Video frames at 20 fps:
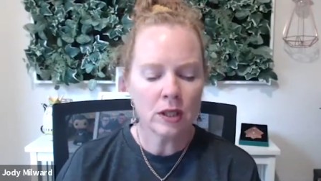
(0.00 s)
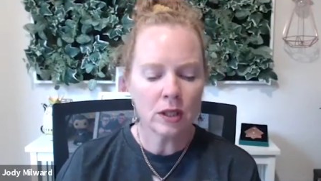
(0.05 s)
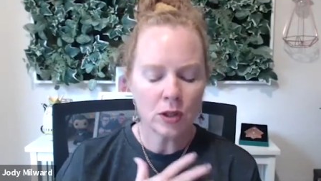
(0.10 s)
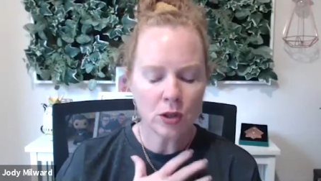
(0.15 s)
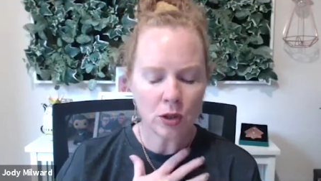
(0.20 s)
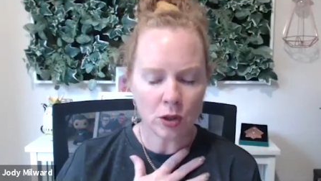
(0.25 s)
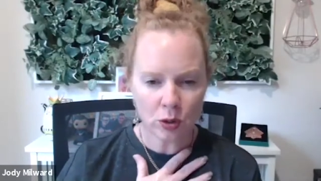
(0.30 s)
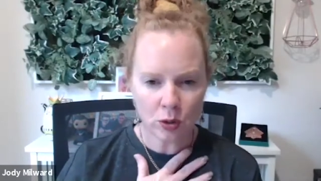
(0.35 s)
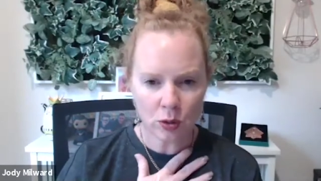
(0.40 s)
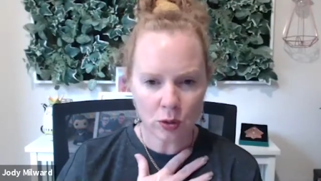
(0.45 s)

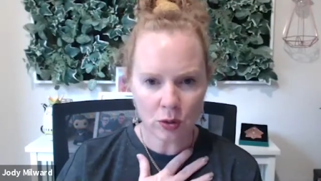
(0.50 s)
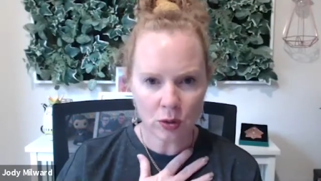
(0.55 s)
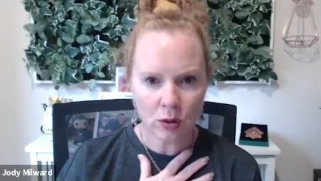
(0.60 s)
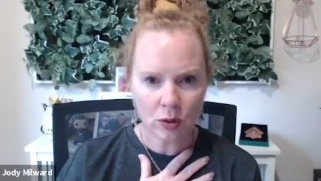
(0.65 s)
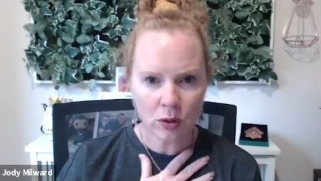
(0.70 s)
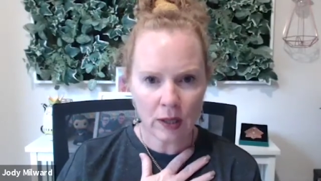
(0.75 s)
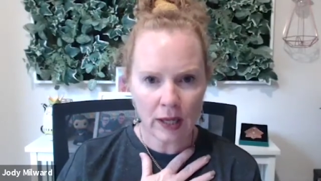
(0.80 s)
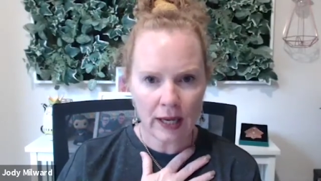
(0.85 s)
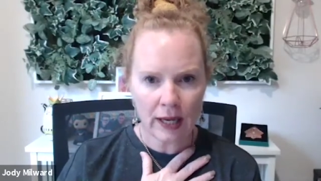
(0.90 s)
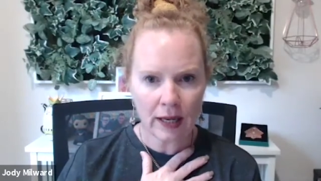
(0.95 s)

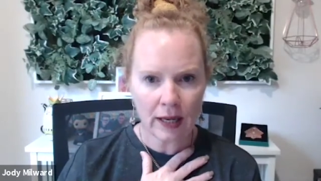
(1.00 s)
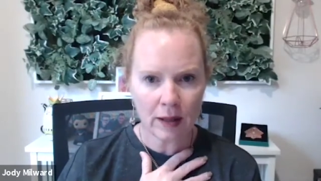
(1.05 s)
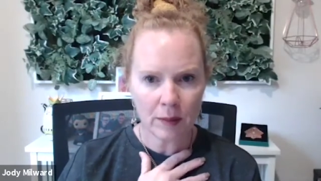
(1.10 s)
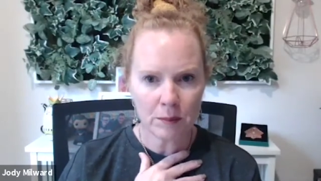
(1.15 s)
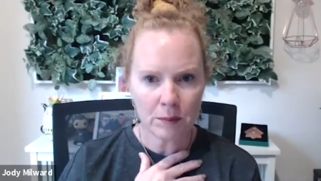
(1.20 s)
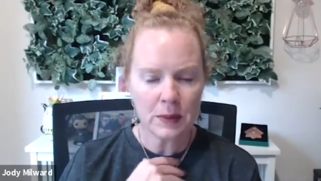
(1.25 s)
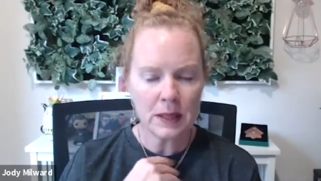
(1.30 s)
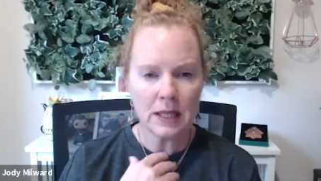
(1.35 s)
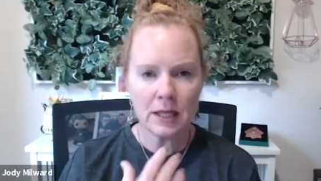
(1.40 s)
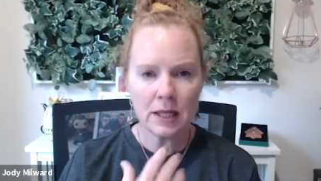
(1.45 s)
you um,
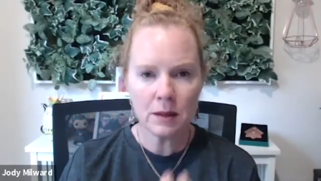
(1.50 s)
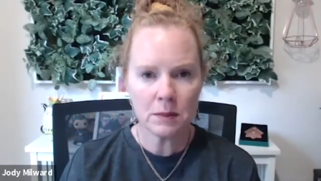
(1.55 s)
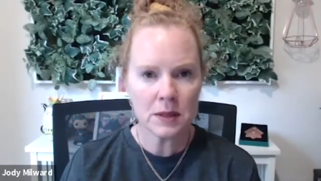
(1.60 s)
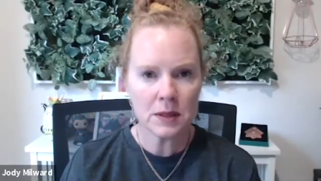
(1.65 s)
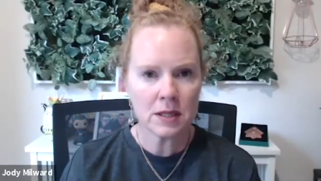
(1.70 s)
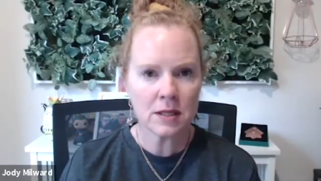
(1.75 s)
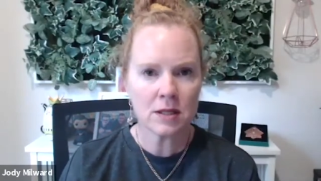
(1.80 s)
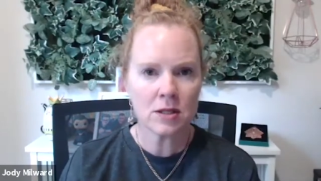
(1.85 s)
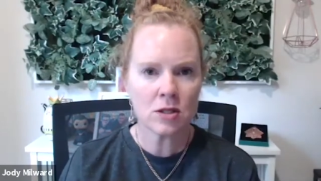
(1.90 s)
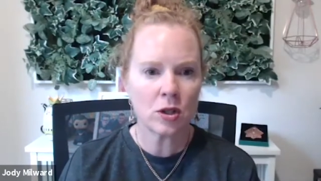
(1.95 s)
being a
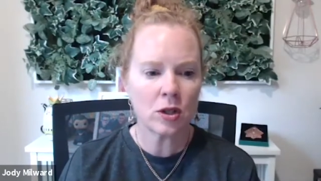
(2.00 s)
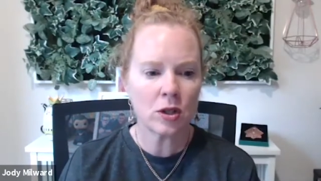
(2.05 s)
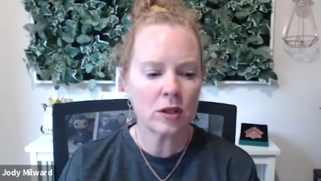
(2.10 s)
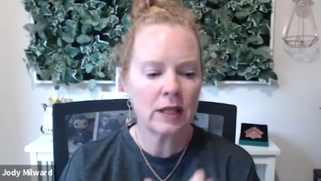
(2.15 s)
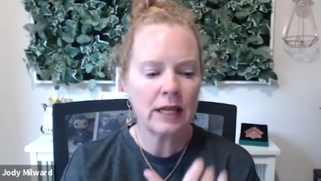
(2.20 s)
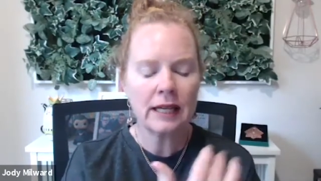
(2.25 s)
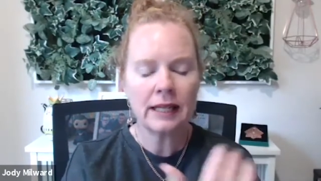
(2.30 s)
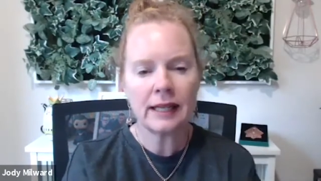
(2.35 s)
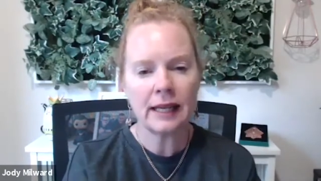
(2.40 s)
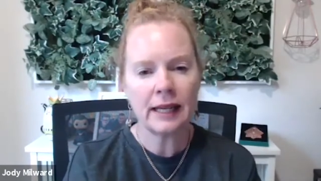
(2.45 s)
business owner
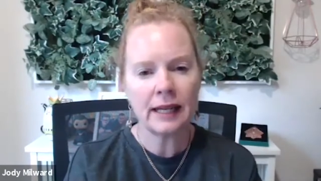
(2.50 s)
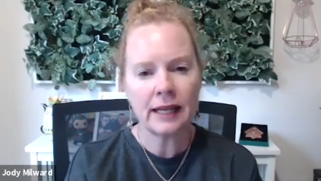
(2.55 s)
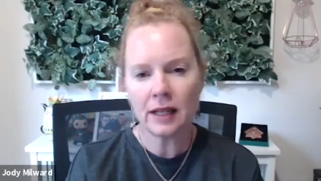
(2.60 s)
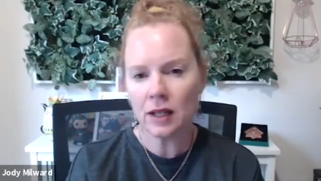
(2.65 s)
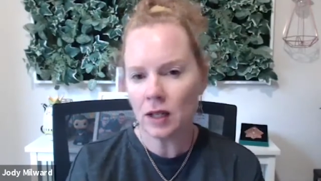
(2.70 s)
and getting